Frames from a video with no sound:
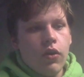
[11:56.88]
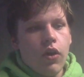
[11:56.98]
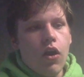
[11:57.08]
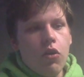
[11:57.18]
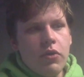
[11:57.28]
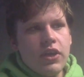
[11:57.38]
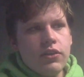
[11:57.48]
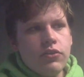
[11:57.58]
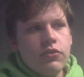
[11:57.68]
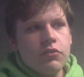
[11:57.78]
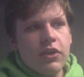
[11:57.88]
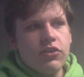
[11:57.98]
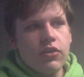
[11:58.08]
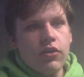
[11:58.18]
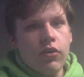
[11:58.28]
all we can do is make
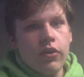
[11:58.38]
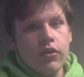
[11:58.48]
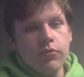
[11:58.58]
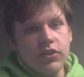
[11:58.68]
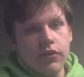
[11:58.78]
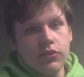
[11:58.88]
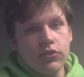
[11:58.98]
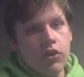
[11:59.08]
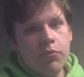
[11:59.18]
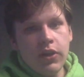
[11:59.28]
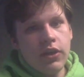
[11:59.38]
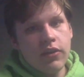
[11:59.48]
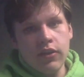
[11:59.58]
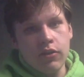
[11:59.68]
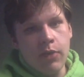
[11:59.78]
sure they don't hurt themselves. Don't put
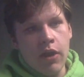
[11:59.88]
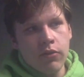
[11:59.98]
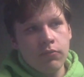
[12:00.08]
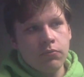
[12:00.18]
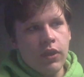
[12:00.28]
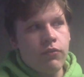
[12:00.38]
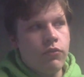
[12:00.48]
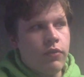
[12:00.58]
anything in their mouth. If you